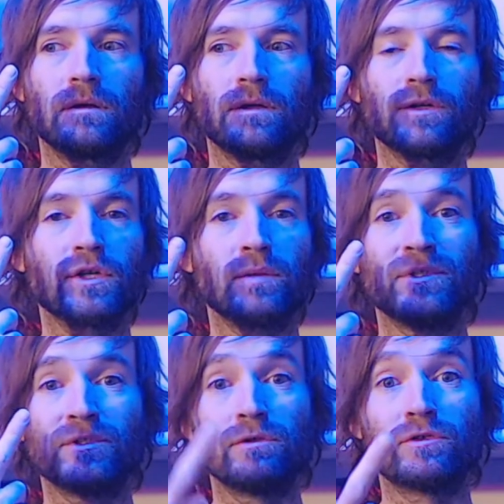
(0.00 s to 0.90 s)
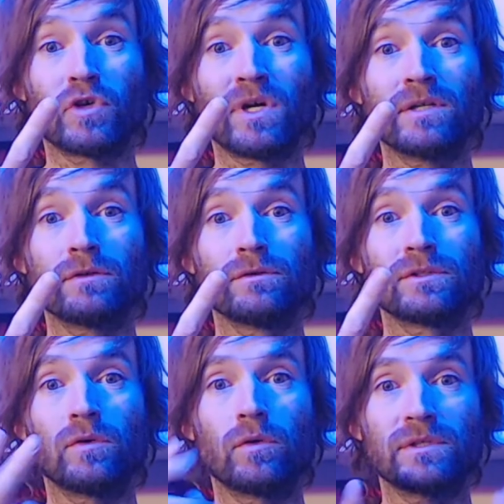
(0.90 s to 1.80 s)
it could have been 2
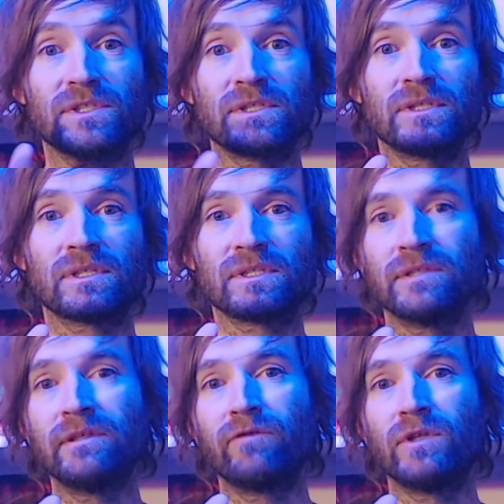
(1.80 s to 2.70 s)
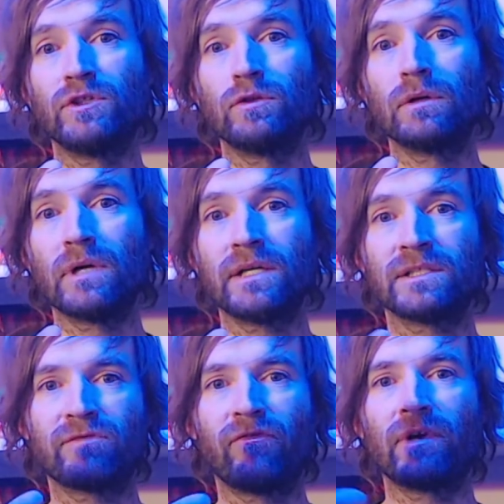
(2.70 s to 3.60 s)
triangles or 6 individual
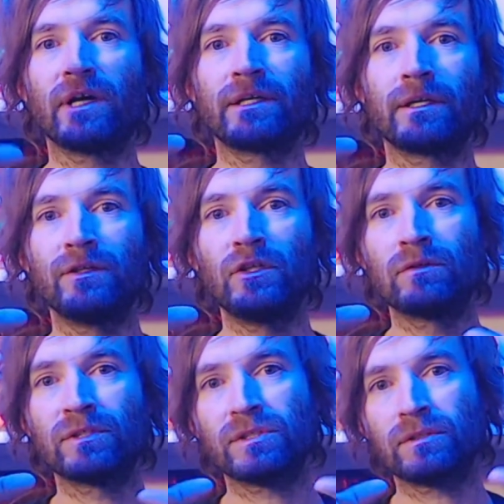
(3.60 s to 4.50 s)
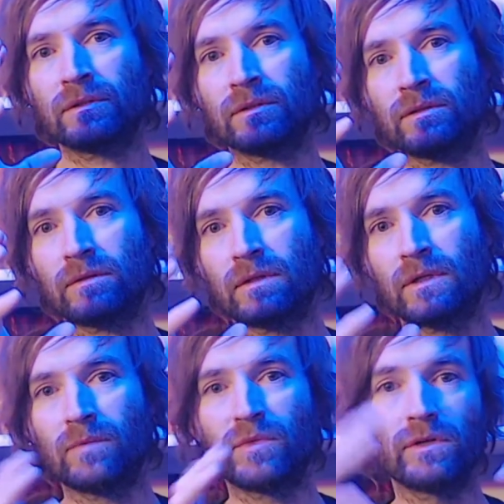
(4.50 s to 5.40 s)
lights flying in unison,
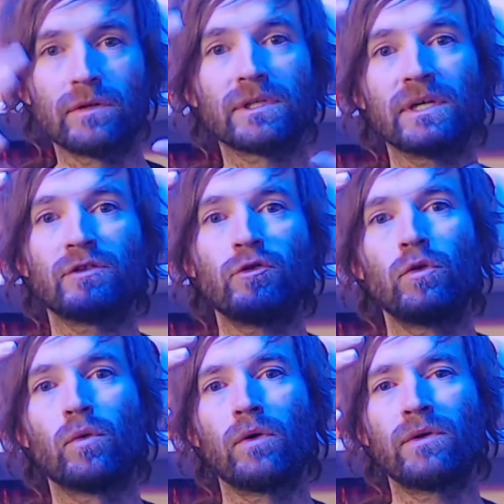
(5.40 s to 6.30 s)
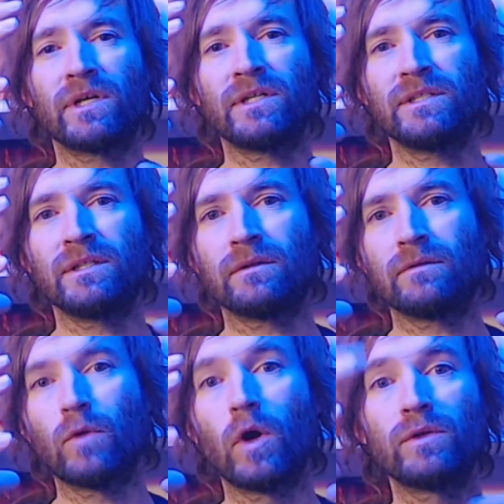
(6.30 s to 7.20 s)
but it looked like 2
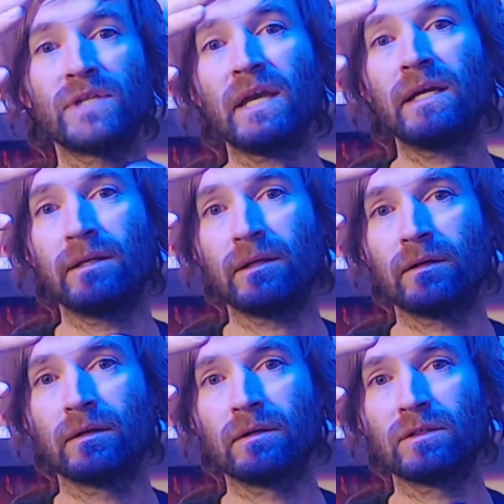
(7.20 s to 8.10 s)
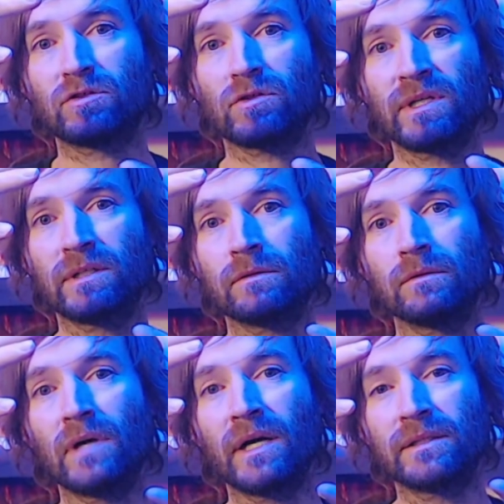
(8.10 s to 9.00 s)
rotating triangle
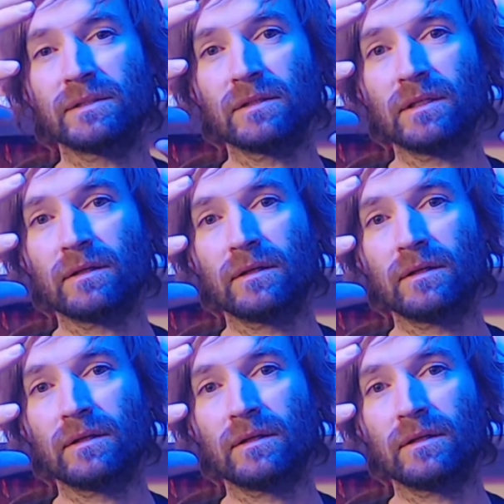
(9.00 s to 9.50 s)
lights. Like,